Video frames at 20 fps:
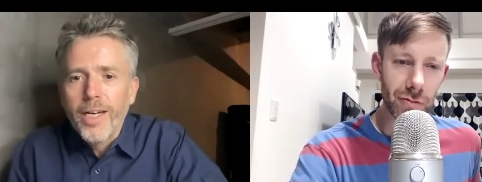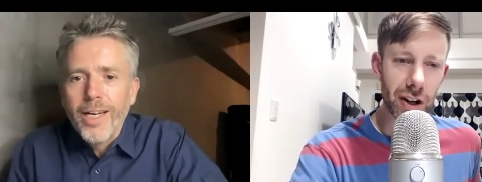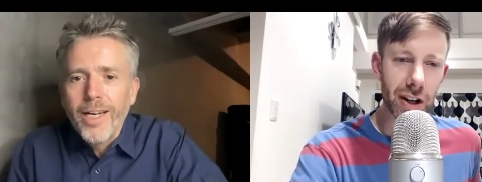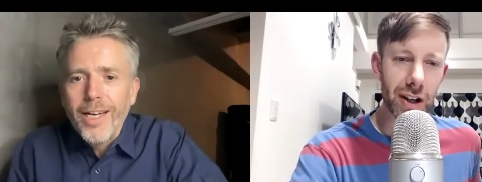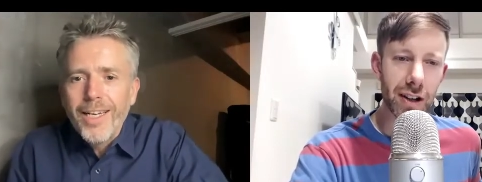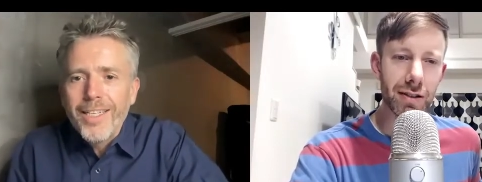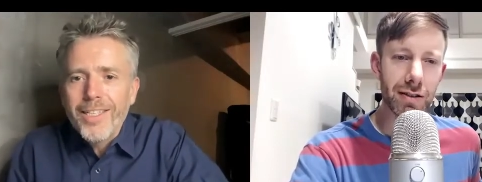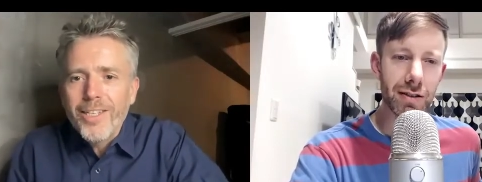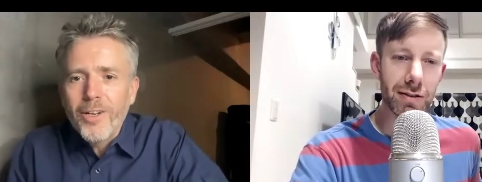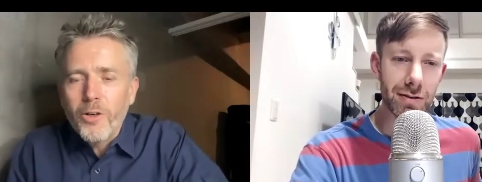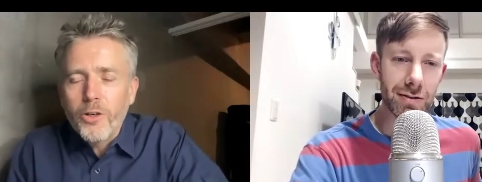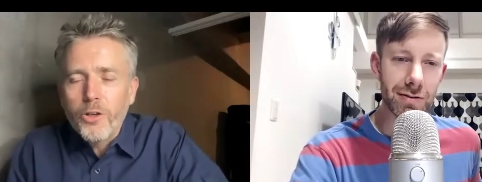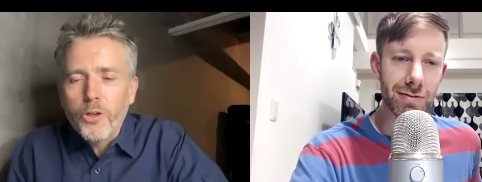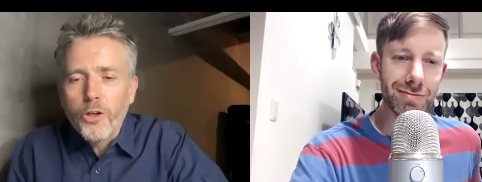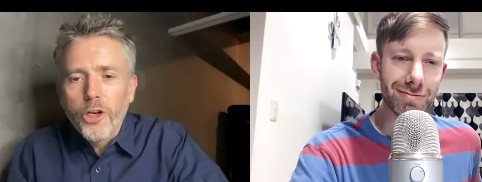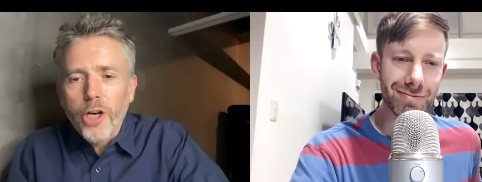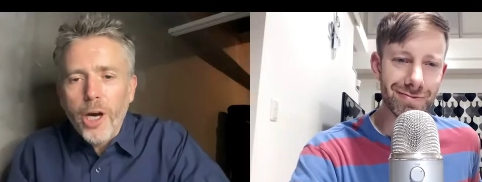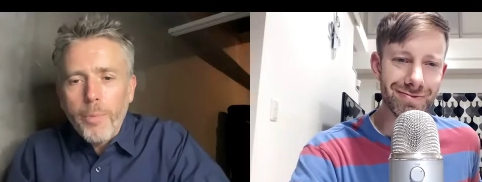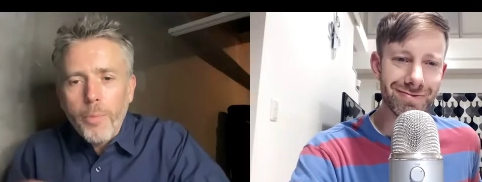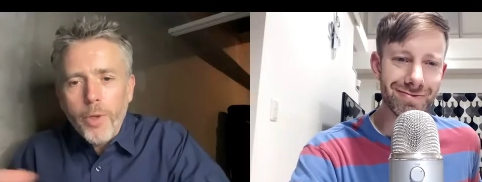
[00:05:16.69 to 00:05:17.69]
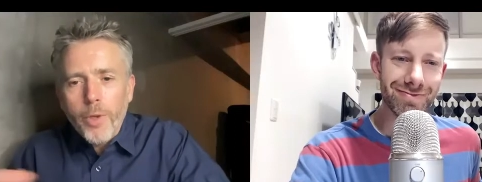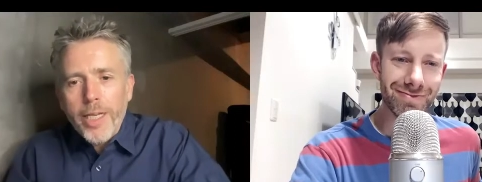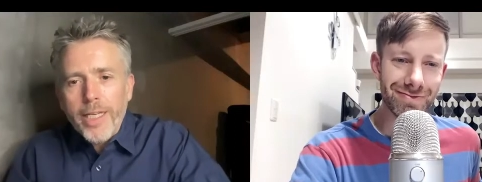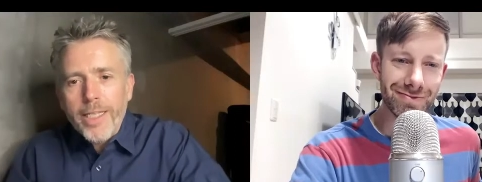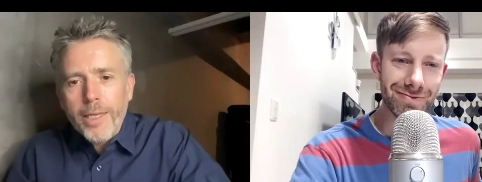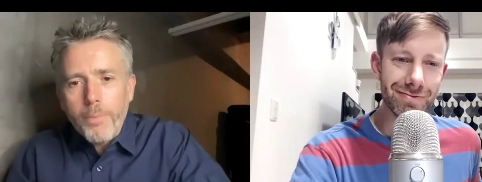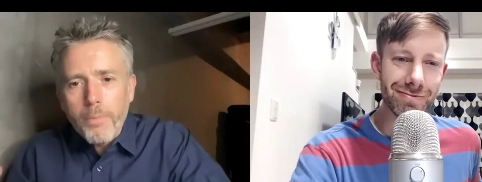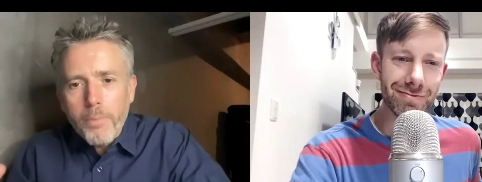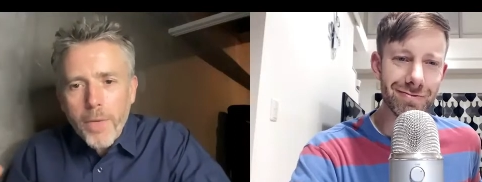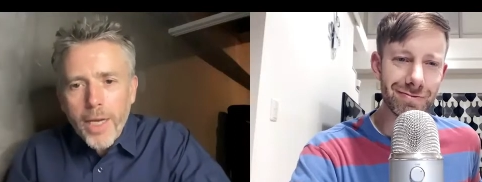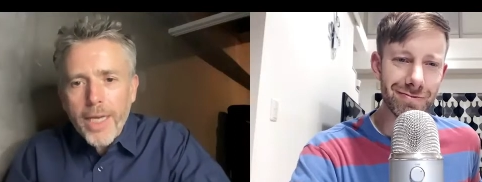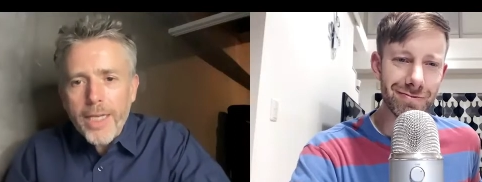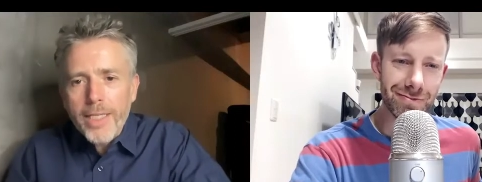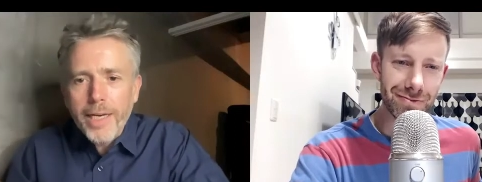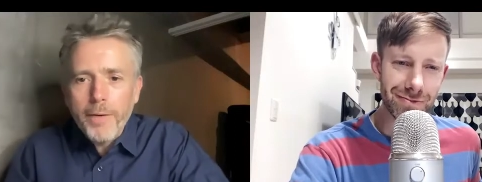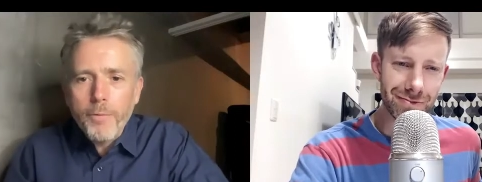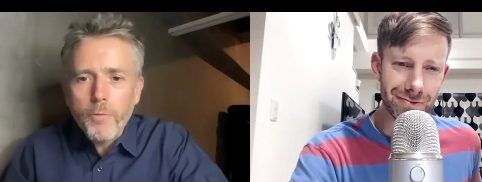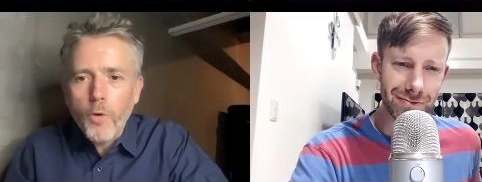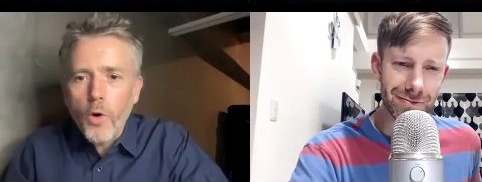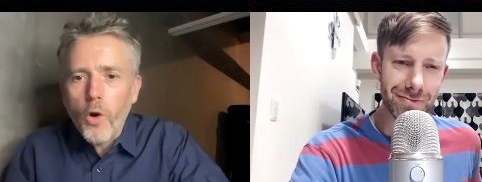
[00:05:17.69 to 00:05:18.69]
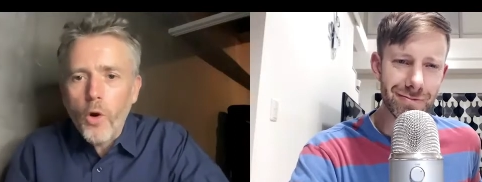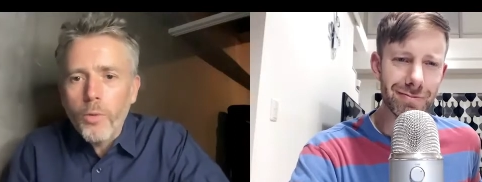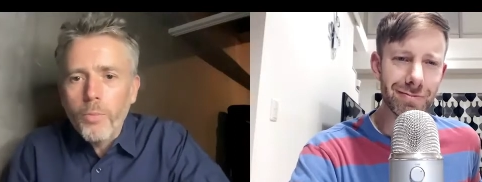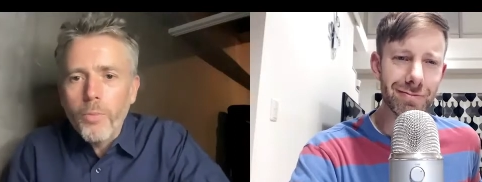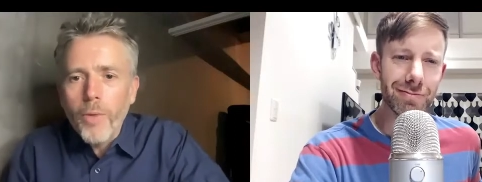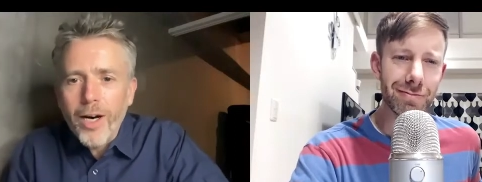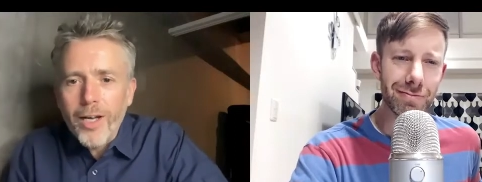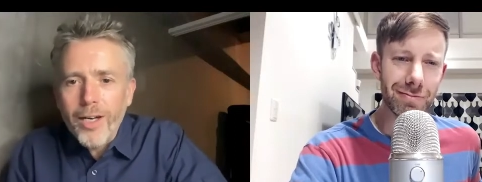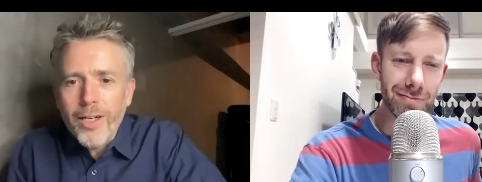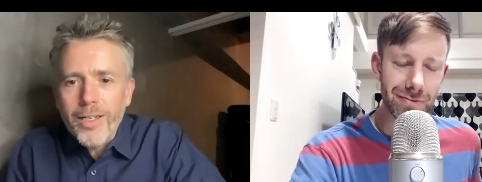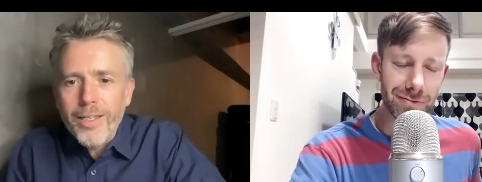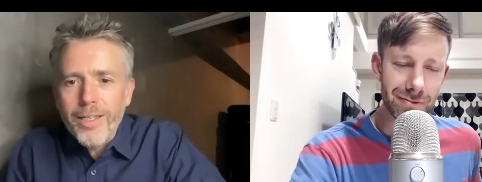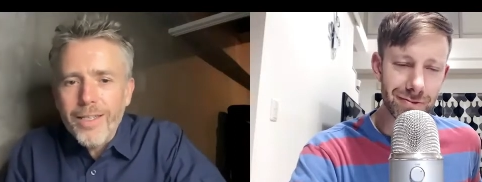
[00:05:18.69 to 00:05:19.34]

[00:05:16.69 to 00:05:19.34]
Speaker 1: so grew up with these amazing role models,